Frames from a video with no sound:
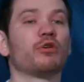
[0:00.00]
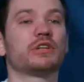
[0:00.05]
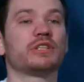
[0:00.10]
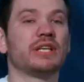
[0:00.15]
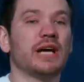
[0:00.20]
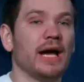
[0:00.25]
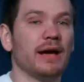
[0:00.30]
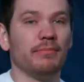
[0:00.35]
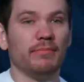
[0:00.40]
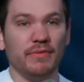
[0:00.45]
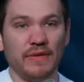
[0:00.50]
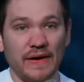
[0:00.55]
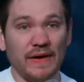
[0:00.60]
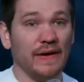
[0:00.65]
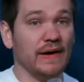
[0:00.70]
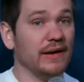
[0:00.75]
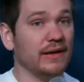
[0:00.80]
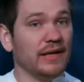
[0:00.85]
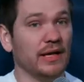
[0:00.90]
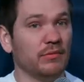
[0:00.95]
more time
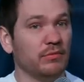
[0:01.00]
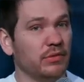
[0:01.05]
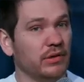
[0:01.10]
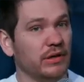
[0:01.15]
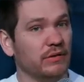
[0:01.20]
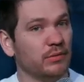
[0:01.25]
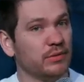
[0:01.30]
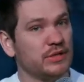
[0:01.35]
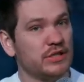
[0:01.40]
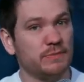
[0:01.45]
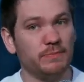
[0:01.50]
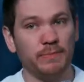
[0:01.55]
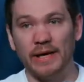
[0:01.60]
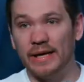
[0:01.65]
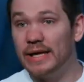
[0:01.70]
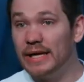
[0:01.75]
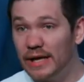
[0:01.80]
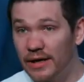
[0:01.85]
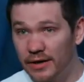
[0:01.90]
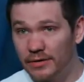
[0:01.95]
there than we will
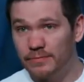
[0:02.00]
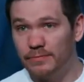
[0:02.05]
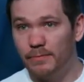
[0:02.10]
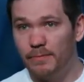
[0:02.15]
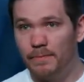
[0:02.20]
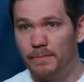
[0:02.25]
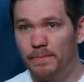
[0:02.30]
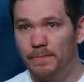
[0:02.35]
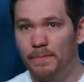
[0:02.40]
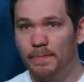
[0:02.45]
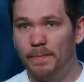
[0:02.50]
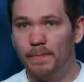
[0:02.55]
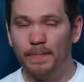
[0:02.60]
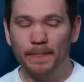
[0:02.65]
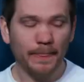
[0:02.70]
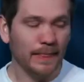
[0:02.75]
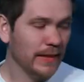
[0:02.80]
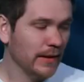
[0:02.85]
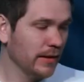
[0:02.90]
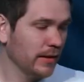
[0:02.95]
spend here.
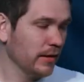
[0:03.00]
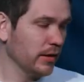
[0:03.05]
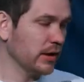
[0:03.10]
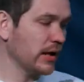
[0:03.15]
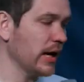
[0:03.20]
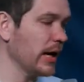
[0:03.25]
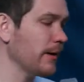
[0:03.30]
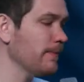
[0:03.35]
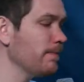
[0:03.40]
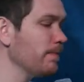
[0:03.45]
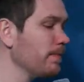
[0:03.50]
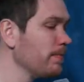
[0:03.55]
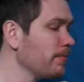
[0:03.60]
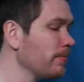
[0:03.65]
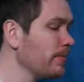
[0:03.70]
Okay,